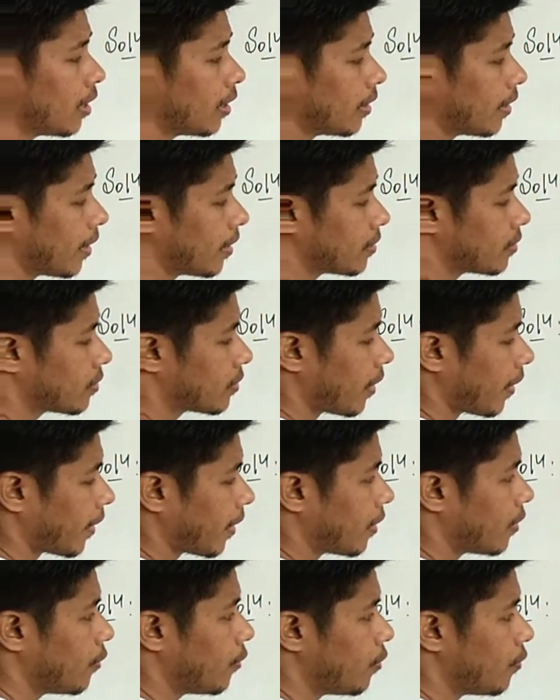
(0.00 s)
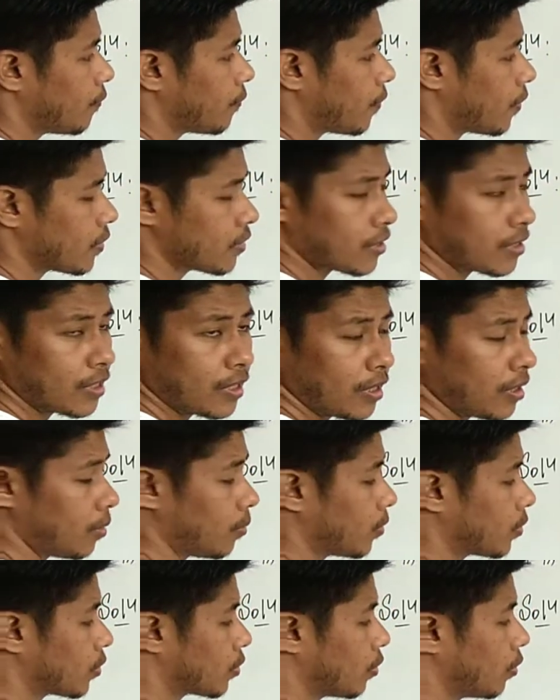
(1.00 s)
Then second row, first column,
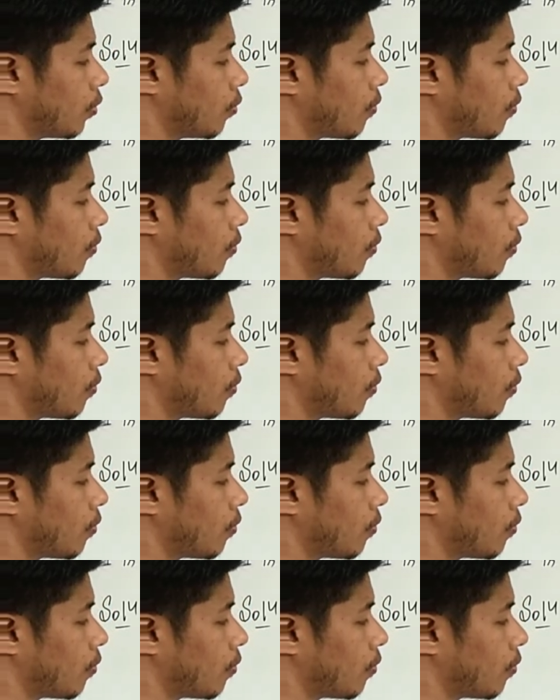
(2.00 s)
so